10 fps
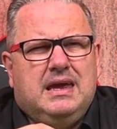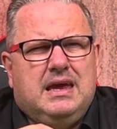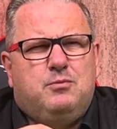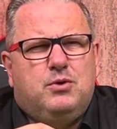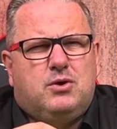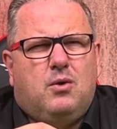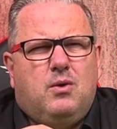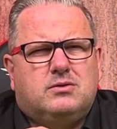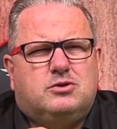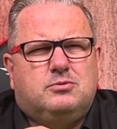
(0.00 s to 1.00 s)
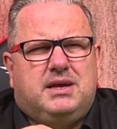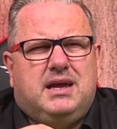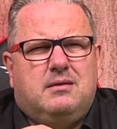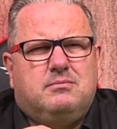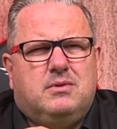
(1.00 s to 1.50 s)
It would go on to
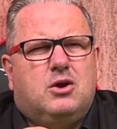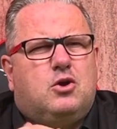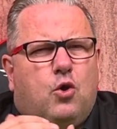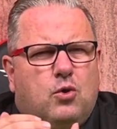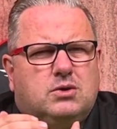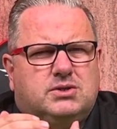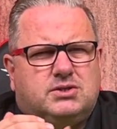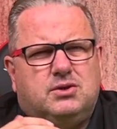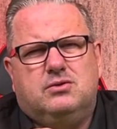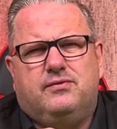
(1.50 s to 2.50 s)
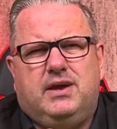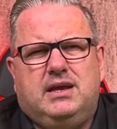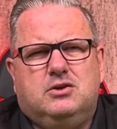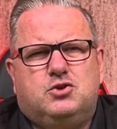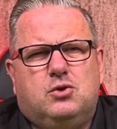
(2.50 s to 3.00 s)
become a cornerstone of
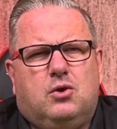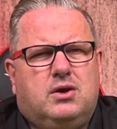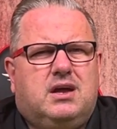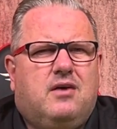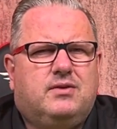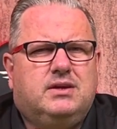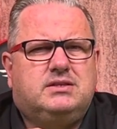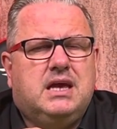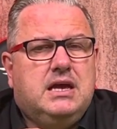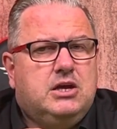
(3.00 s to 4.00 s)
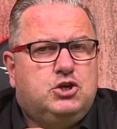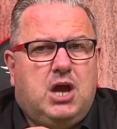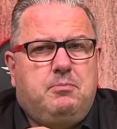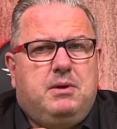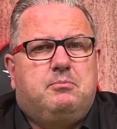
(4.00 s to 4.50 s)
English law and governance,
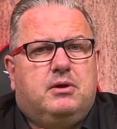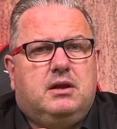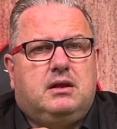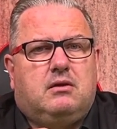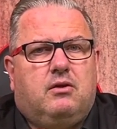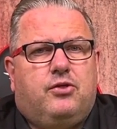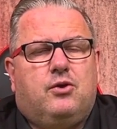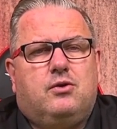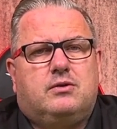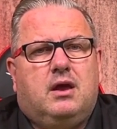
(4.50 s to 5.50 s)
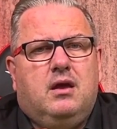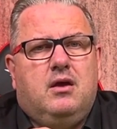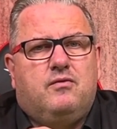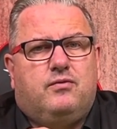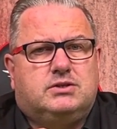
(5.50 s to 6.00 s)
shaping political thought
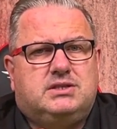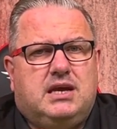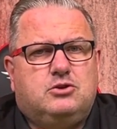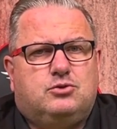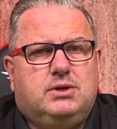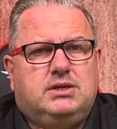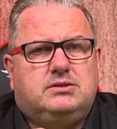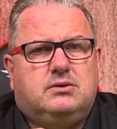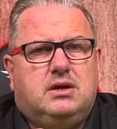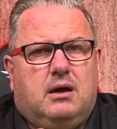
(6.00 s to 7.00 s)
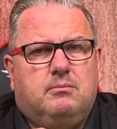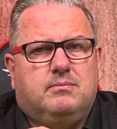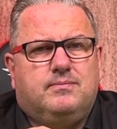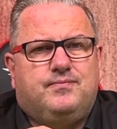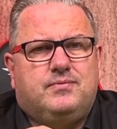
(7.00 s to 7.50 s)
for centuries to come.
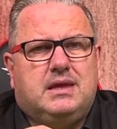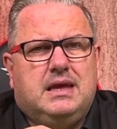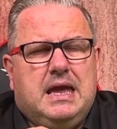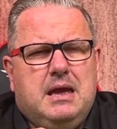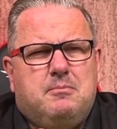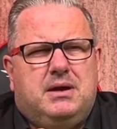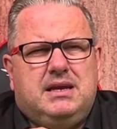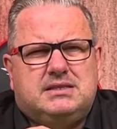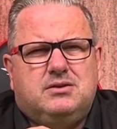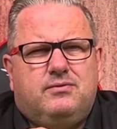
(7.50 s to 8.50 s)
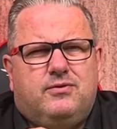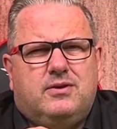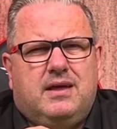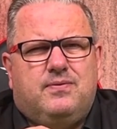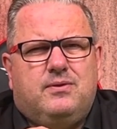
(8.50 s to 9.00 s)
But let's not
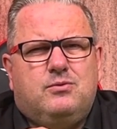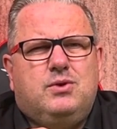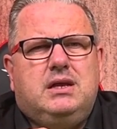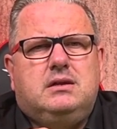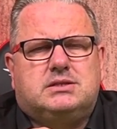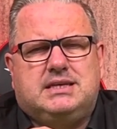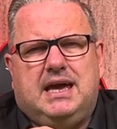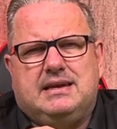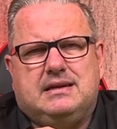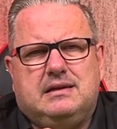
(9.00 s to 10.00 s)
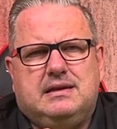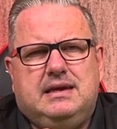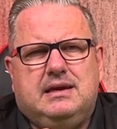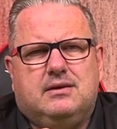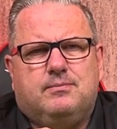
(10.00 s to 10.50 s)
forget the real scandal
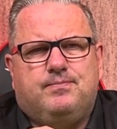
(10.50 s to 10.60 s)
here.